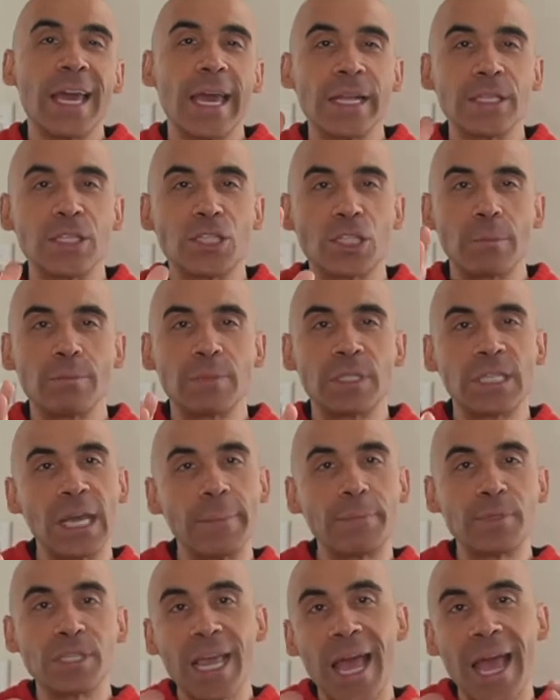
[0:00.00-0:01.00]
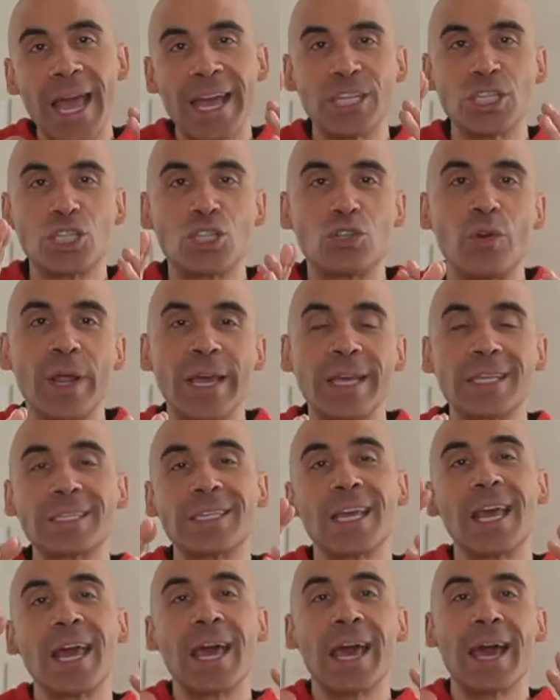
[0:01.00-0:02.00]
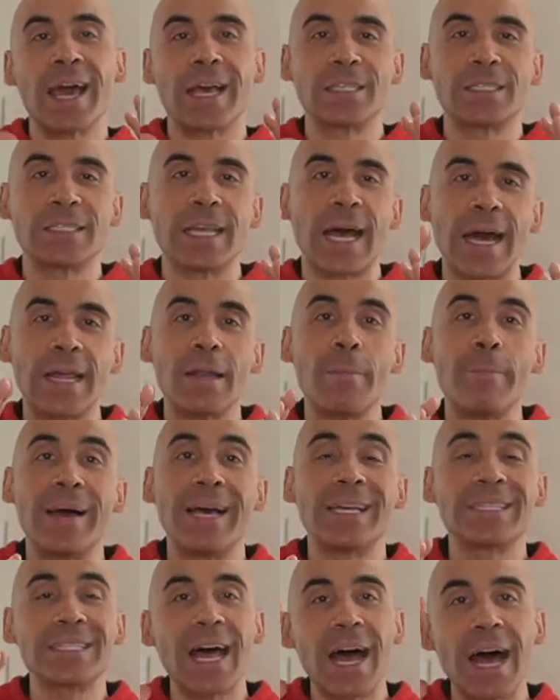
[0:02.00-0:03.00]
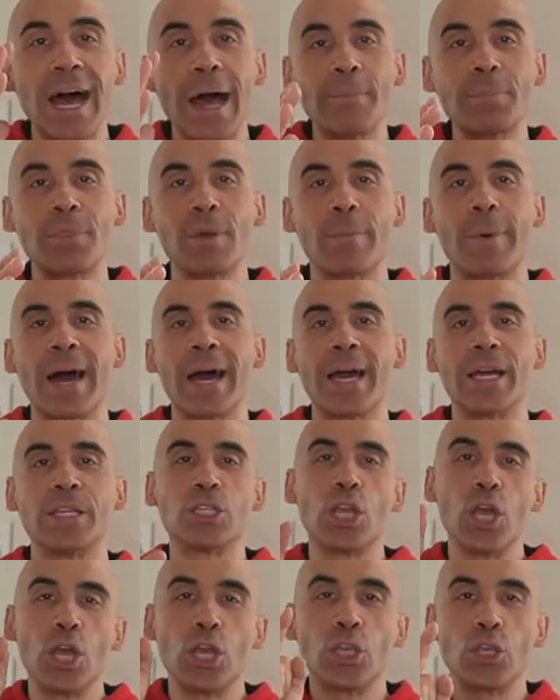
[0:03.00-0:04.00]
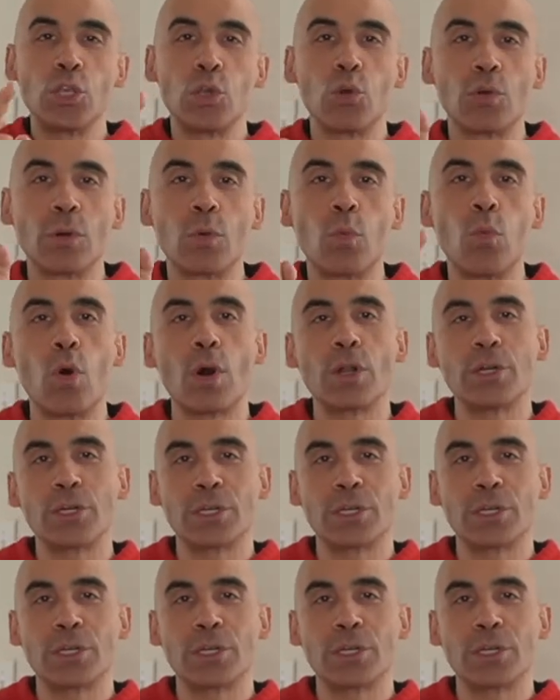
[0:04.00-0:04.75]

and some tips and tricks as to how to best optimize your water